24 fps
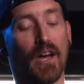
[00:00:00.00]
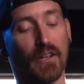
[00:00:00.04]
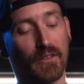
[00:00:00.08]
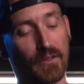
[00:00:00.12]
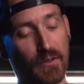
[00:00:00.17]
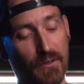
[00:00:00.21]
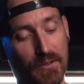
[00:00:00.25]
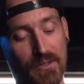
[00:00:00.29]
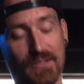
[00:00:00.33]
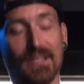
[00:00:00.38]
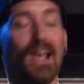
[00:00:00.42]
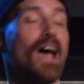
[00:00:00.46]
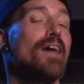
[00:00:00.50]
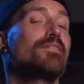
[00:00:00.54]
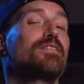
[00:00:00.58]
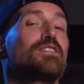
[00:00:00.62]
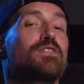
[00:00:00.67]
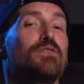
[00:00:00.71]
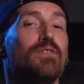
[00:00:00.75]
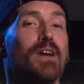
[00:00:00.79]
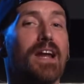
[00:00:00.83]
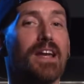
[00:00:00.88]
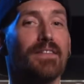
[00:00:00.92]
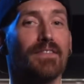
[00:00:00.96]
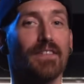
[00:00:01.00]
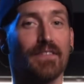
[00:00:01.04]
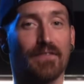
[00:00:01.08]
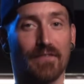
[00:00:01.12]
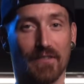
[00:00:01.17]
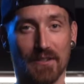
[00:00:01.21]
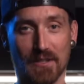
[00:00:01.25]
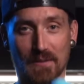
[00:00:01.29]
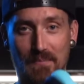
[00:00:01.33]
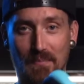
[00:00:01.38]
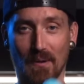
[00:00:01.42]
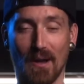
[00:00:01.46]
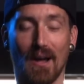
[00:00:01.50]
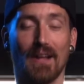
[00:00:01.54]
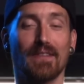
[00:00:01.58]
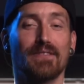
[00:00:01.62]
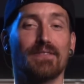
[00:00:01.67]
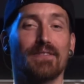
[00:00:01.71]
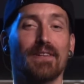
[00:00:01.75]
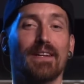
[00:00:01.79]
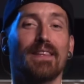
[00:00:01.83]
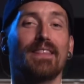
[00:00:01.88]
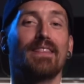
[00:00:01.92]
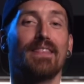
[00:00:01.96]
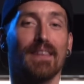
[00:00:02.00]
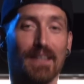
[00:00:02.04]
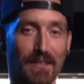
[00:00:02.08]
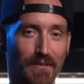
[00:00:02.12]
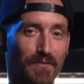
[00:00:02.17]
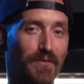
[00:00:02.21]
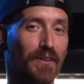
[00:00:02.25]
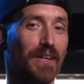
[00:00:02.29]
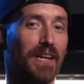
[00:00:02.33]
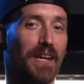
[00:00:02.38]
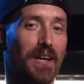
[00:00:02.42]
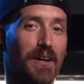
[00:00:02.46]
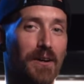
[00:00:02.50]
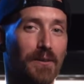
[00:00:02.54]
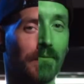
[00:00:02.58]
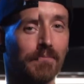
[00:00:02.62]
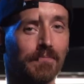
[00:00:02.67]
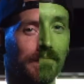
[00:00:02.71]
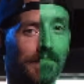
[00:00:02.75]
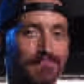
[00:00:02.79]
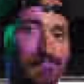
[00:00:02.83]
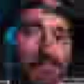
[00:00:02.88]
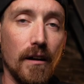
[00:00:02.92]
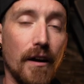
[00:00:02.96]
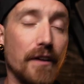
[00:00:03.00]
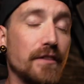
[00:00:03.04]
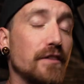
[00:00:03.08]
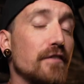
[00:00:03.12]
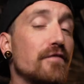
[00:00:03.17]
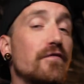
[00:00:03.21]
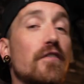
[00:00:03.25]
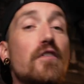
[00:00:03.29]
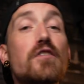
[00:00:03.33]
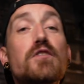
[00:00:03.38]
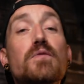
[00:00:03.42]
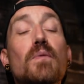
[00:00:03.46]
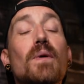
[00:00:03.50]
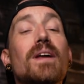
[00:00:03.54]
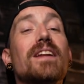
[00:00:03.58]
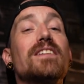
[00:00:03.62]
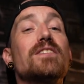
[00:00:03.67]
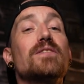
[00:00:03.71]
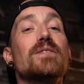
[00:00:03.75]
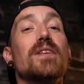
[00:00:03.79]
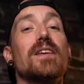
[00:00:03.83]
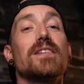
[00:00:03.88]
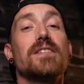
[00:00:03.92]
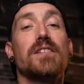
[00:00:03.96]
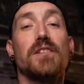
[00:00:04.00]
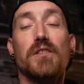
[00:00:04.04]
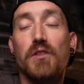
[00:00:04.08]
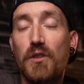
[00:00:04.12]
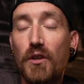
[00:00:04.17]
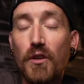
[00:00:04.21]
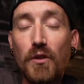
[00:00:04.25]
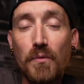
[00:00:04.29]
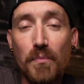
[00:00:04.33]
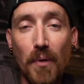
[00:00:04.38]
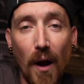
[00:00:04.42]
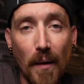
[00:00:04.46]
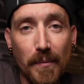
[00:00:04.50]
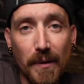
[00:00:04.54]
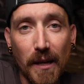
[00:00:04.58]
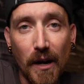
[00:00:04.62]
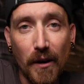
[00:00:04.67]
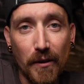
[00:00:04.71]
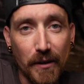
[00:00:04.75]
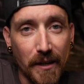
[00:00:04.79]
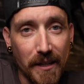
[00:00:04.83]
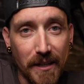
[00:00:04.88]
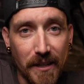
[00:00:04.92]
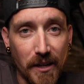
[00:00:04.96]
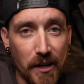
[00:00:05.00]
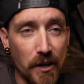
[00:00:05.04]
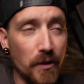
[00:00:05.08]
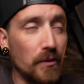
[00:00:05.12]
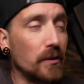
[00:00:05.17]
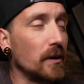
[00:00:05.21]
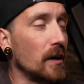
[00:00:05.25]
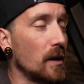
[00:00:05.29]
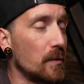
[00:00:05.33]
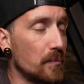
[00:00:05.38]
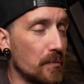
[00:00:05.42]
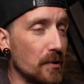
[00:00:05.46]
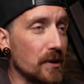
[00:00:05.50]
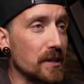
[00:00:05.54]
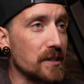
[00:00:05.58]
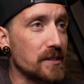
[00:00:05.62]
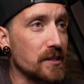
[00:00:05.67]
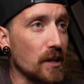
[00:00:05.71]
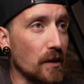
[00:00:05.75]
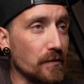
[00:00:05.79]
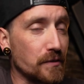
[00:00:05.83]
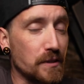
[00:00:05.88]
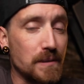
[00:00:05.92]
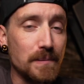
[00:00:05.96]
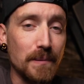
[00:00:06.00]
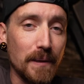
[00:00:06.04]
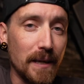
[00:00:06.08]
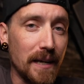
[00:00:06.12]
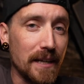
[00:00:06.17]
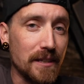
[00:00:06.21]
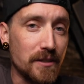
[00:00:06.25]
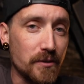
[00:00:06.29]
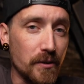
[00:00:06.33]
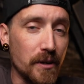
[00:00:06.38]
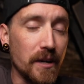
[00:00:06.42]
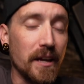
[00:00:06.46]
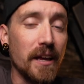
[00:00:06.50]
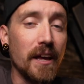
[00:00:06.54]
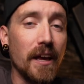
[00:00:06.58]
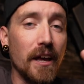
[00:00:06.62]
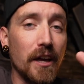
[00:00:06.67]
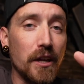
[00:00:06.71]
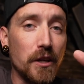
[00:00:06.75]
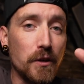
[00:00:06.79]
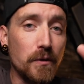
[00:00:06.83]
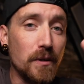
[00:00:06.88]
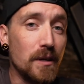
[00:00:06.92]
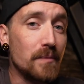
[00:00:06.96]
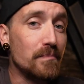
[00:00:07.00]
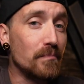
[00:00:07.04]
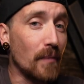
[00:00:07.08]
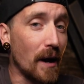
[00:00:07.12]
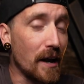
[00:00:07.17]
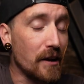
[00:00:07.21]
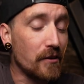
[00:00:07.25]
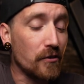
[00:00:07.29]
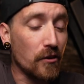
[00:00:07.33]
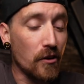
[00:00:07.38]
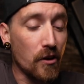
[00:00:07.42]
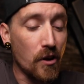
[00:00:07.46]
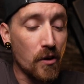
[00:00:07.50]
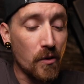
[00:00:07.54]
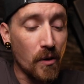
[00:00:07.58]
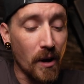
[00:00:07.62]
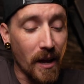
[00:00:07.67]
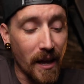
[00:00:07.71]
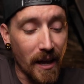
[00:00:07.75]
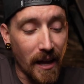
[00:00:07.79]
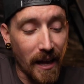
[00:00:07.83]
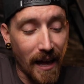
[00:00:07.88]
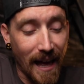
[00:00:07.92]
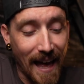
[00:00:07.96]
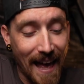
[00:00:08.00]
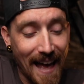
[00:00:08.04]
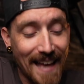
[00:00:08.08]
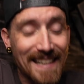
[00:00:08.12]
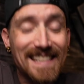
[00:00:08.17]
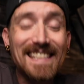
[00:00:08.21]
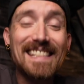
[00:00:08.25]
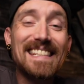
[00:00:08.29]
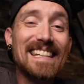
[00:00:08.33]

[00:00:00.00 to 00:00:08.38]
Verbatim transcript: to Savage Raven for sponsoring this video. All right, the first way to do this, you probably already know, pretty self-explanatory. You need Micro S